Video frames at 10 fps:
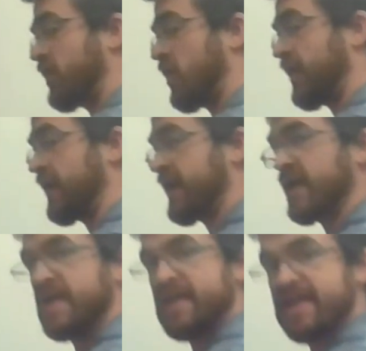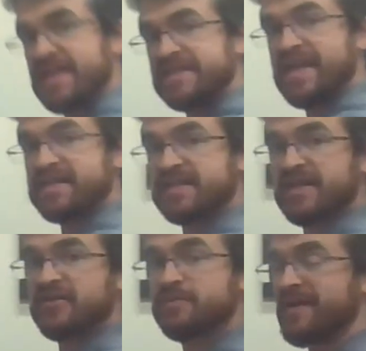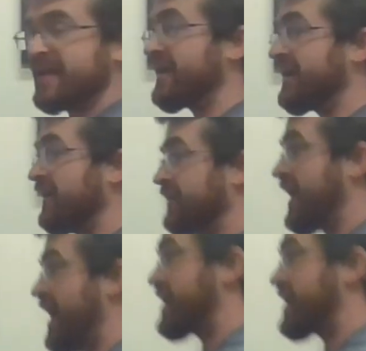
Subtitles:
on the desk here. It's making it a lot